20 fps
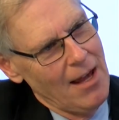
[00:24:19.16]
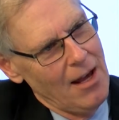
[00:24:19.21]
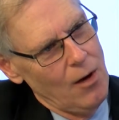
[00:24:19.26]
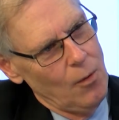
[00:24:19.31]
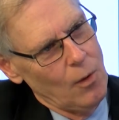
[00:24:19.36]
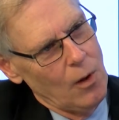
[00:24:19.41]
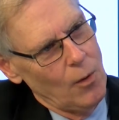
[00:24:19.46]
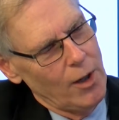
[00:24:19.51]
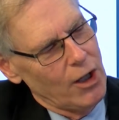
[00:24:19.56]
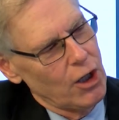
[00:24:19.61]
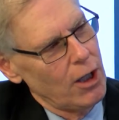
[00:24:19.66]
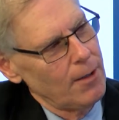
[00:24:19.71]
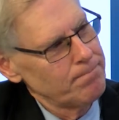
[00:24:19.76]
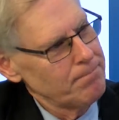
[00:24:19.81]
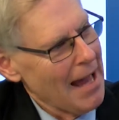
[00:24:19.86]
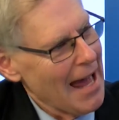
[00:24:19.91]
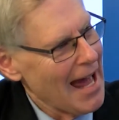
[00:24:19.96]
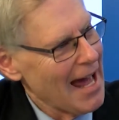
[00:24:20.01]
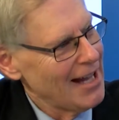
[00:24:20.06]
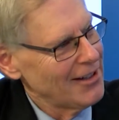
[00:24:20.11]
what we call
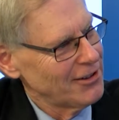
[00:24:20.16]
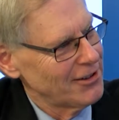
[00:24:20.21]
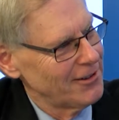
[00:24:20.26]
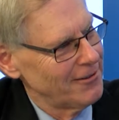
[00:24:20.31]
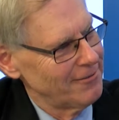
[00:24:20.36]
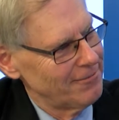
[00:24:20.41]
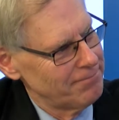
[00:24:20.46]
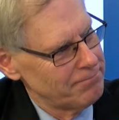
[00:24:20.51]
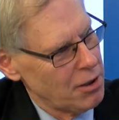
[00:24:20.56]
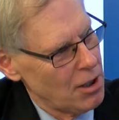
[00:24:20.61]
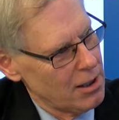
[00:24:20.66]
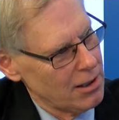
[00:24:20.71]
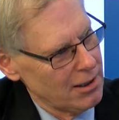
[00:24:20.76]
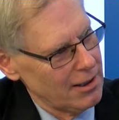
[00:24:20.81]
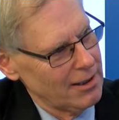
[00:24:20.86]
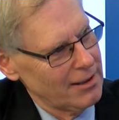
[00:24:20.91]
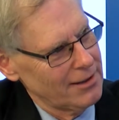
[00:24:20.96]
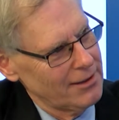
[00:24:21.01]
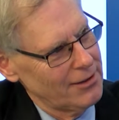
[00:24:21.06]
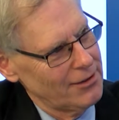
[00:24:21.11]
passive
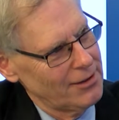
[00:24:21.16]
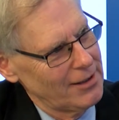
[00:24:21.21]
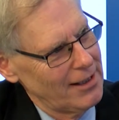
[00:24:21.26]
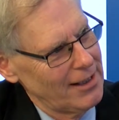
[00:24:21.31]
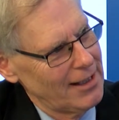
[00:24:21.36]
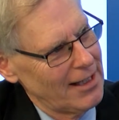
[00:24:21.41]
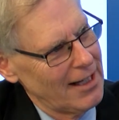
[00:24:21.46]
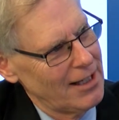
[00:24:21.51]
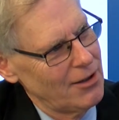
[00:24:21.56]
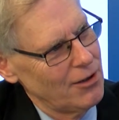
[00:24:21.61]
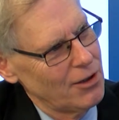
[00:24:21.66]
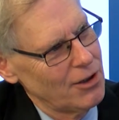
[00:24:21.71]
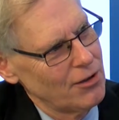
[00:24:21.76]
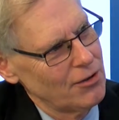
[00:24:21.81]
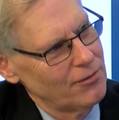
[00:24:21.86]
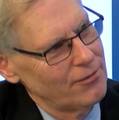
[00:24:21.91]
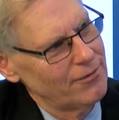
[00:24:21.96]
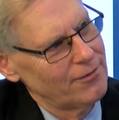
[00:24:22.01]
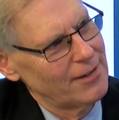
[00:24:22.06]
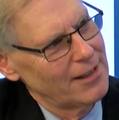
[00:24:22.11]
parks, and I know
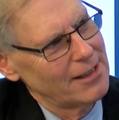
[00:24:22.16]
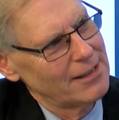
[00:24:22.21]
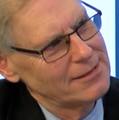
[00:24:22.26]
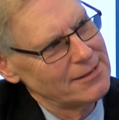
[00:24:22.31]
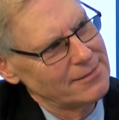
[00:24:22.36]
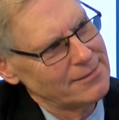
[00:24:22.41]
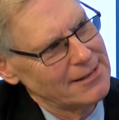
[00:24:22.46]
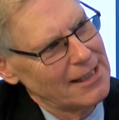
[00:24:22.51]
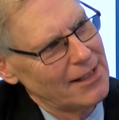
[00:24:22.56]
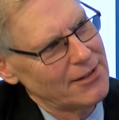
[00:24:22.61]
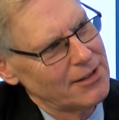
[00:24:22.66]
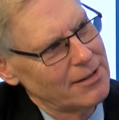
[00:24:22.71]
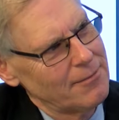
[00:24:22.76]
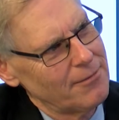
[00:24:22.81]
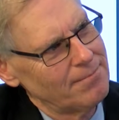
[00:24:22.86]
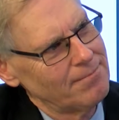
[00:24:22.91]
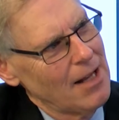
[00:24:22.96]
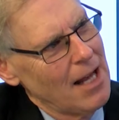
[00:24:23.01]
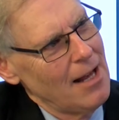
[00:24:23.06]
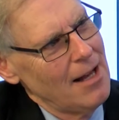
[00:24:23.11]
you've got
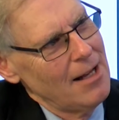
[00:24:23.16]
some